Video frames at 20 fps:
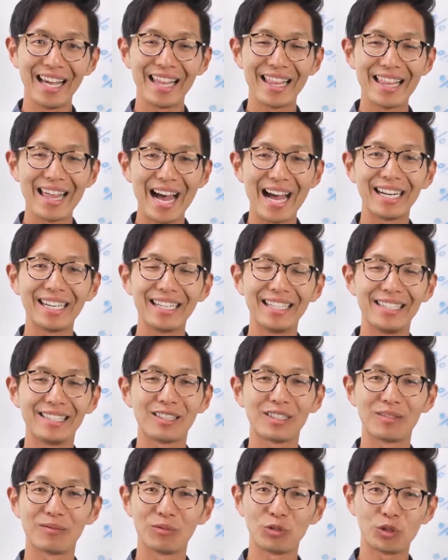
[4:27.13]
that
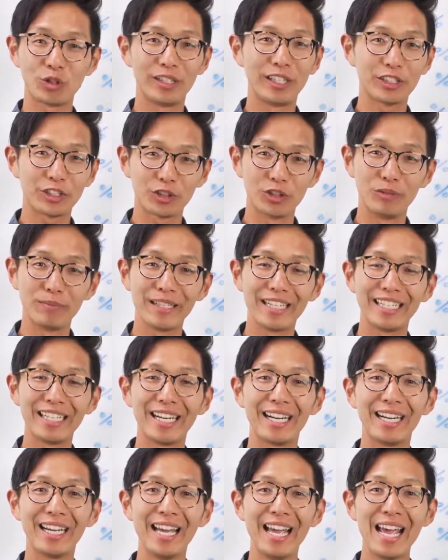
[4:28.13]
is traditional
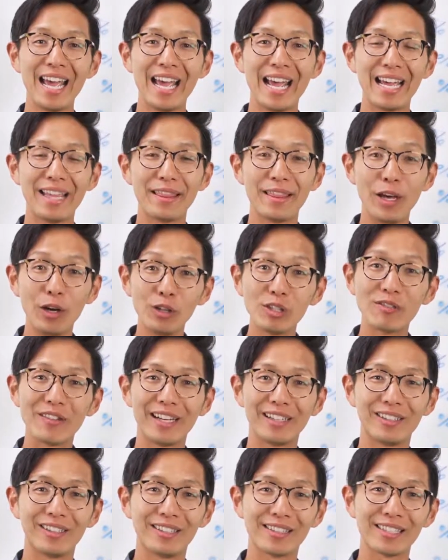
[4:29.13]
media. And those
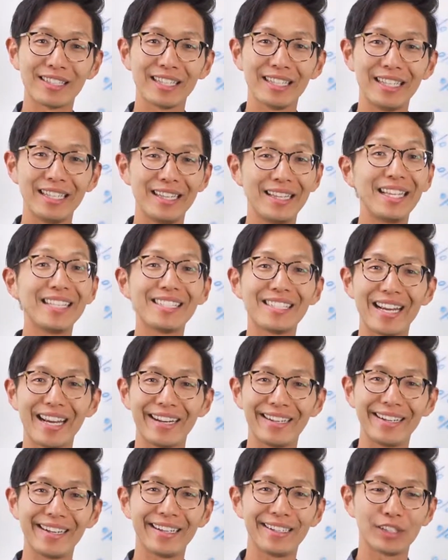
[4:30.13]
vendors in this day
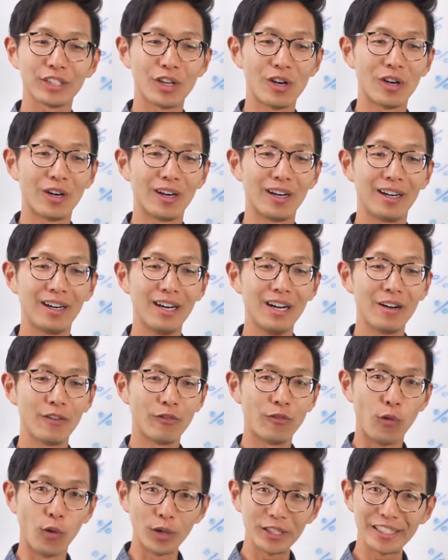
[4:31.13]
and age are
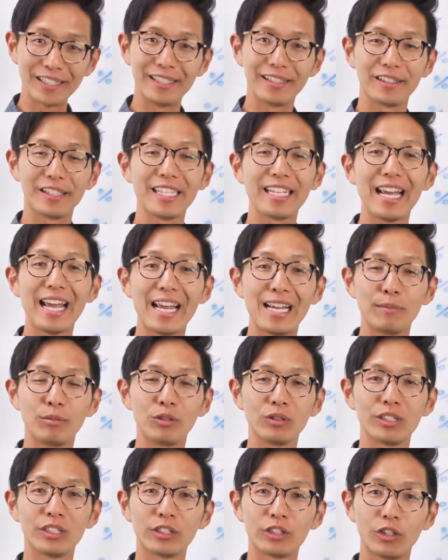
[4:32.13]
fortunately
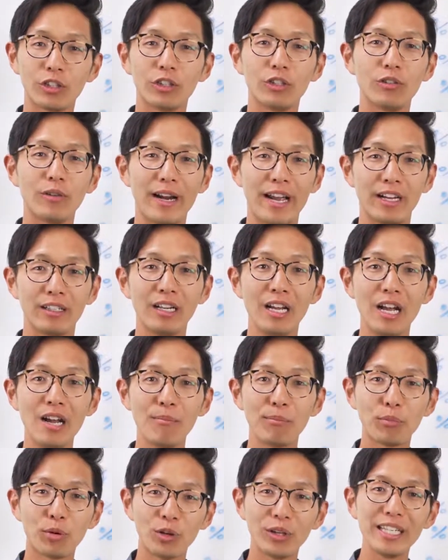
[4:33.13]
able to turn around
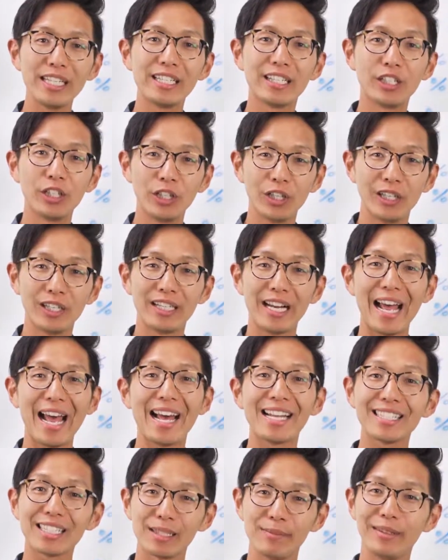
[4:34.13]
pretty good
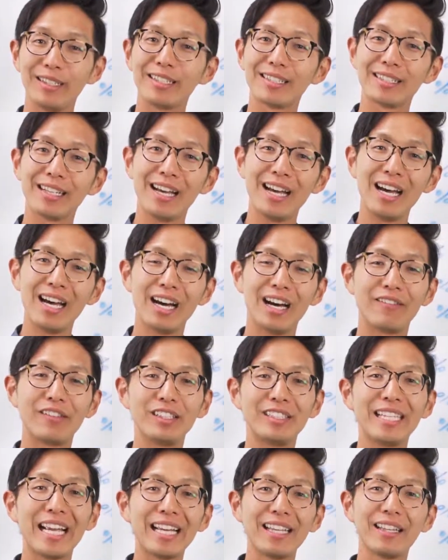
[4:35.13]
estimates of the
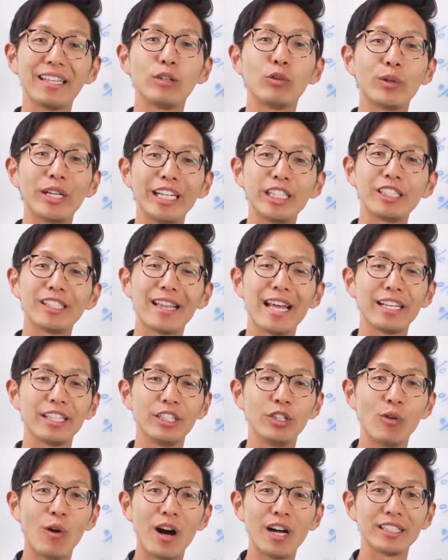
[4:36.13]
daily reach that
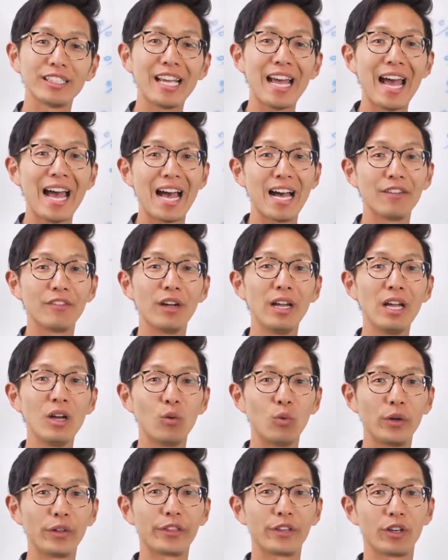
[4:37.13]
you ought to have
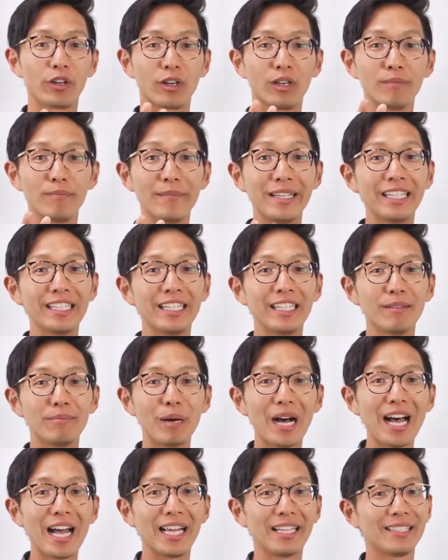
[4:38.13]
with your media
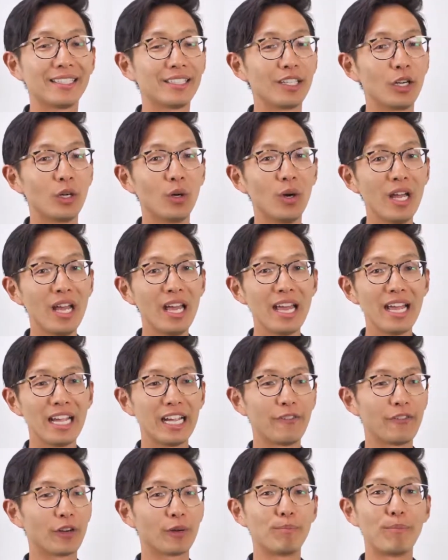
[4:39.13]
buy. So
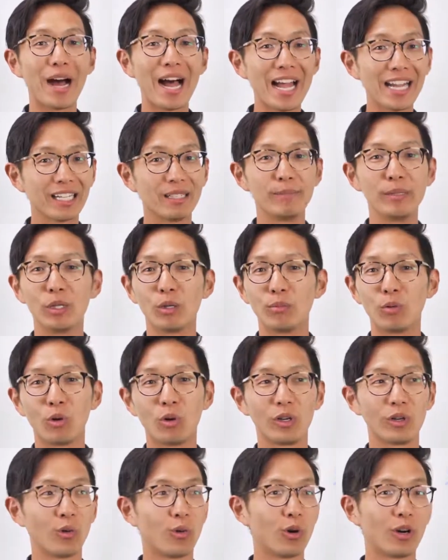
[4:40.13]
if you're buying a
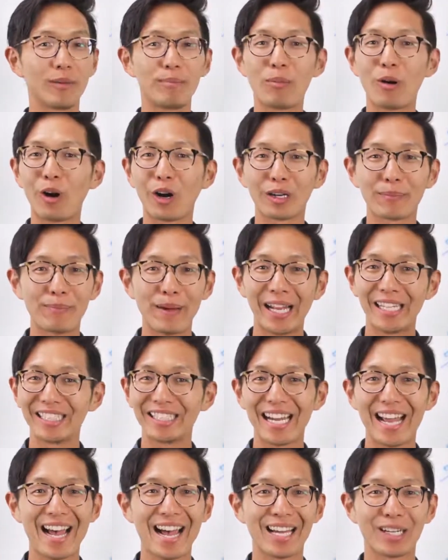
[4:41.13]
billboard or a park
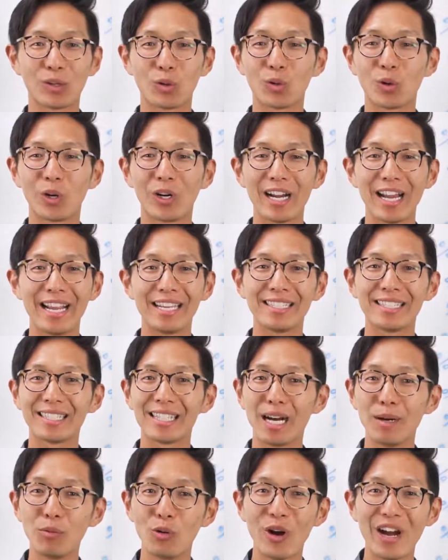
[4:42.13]
bench ad or a
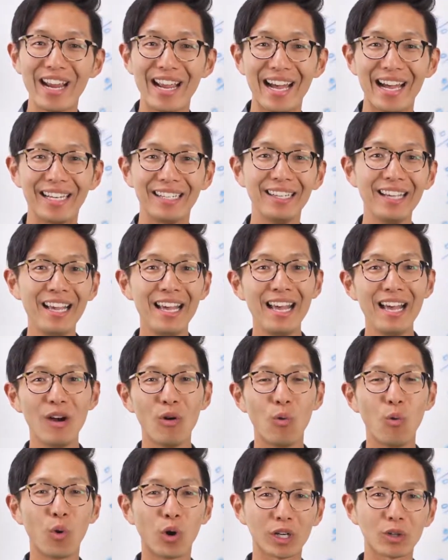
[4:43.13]
subway ad,
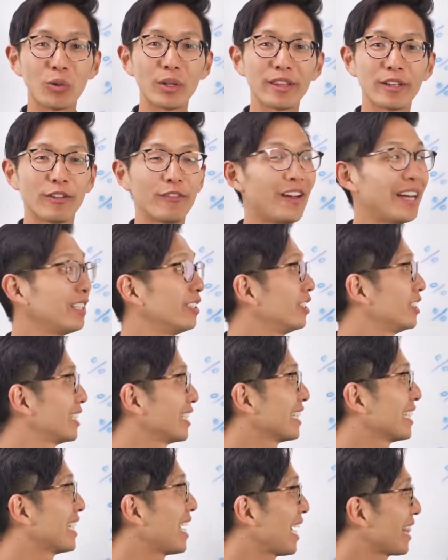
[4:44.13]
work with your vendor to
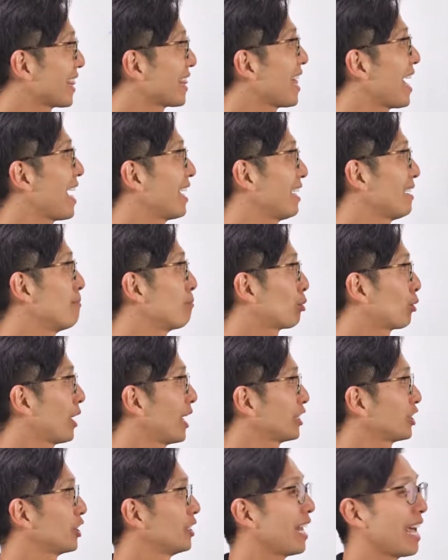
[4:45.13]
get that
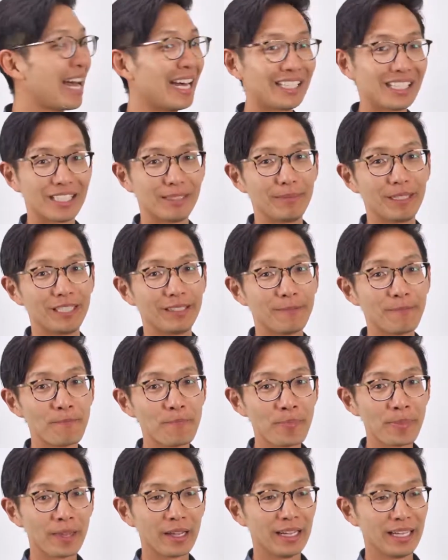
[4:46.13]
impression estimate
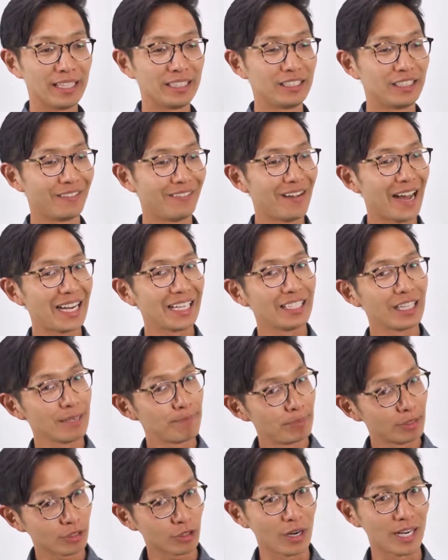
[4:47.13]
and divide it
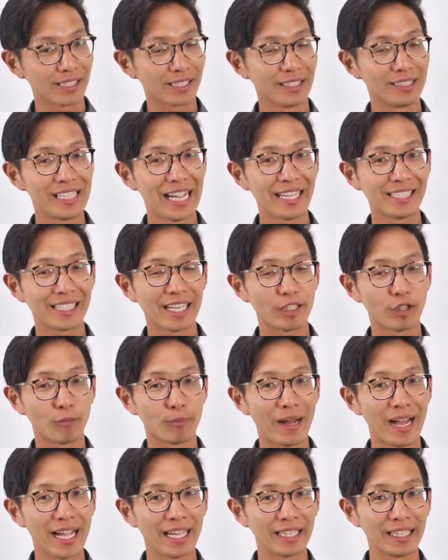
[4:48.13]
up across the days that you're
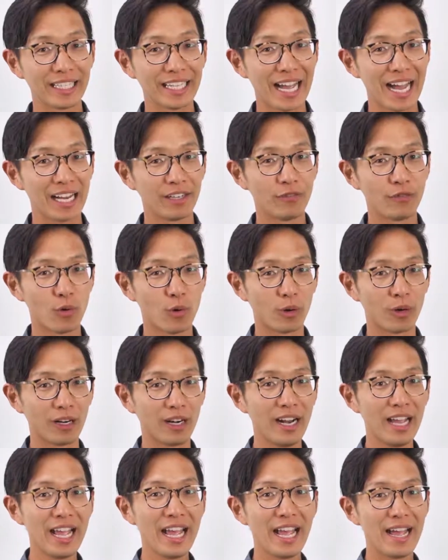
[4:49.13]
buying the ad
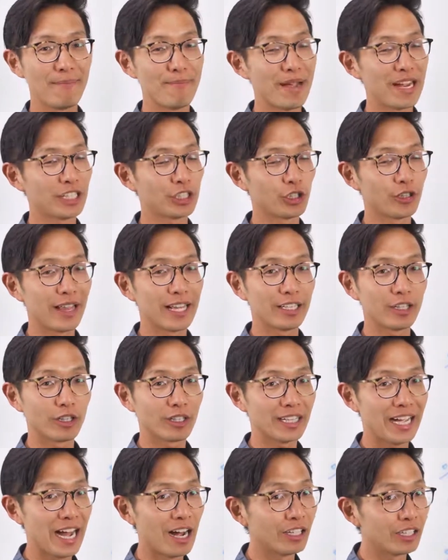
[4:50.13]
for and make sure that you're
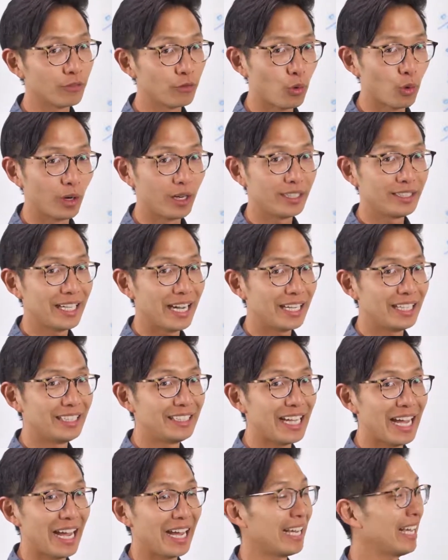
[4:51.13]
accounting for it day to
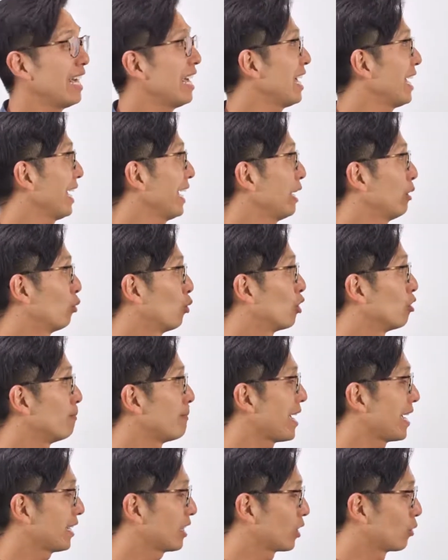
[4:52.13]
day. It will
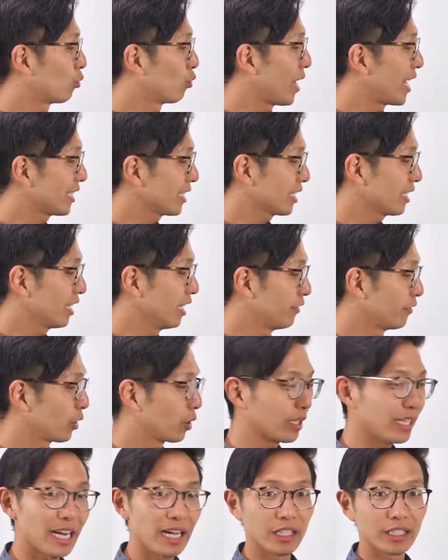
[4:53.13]
make the rest of
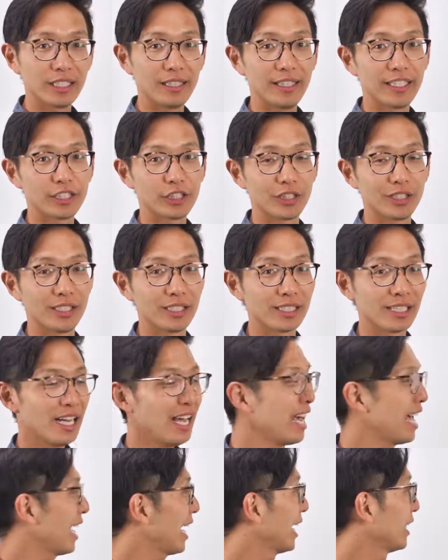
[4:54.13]
your calculations
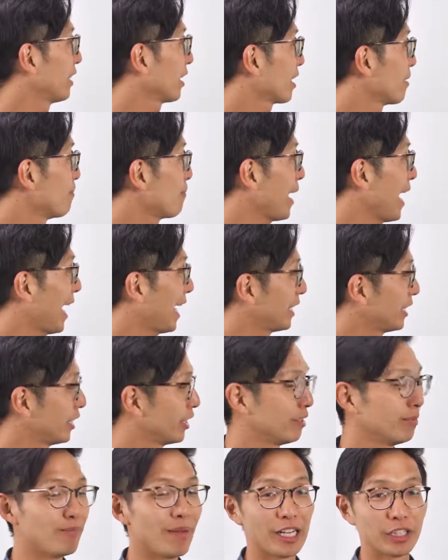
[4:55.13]
and the
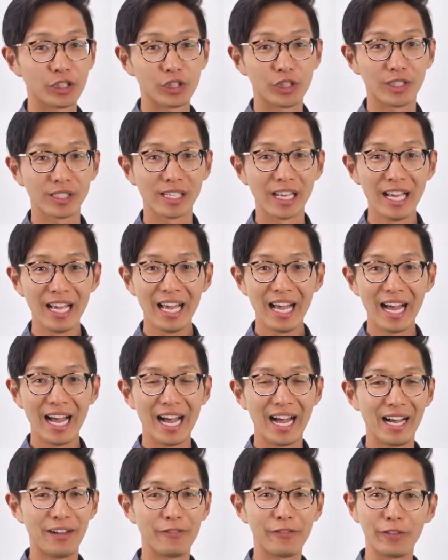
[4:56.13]
companion measures
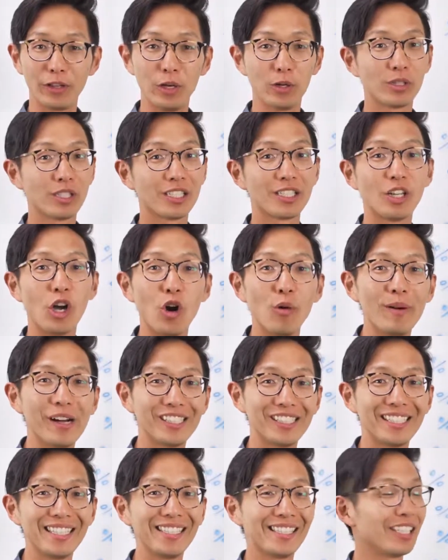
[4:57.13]
flow so
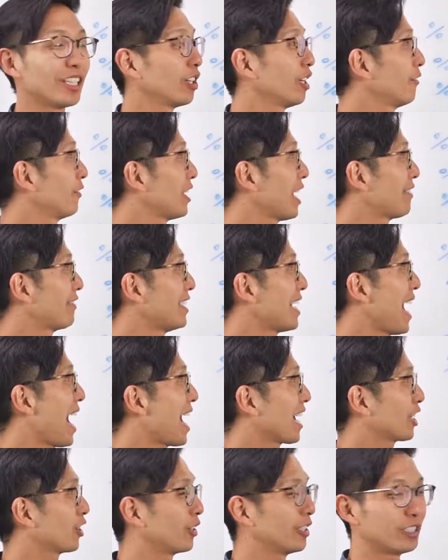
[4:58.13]
much easier if you have an
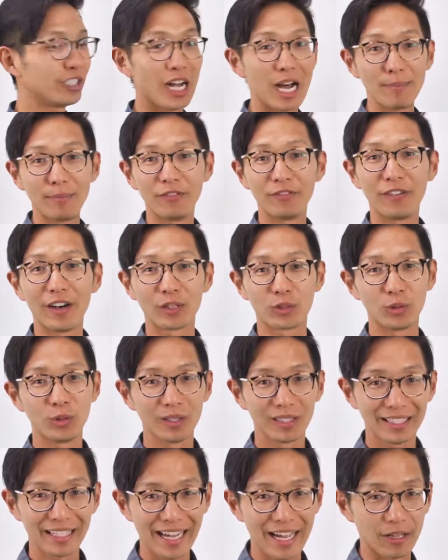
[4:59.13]
accurate top of funnel
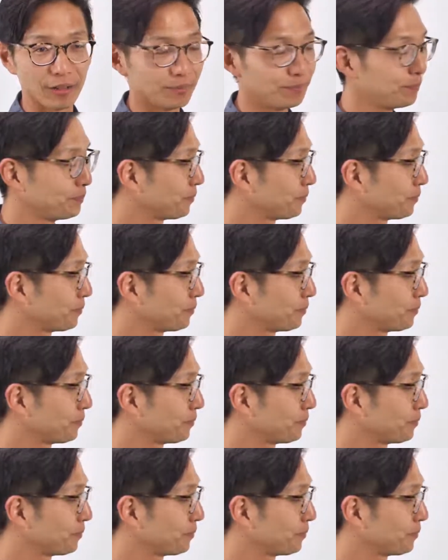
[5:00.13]
count.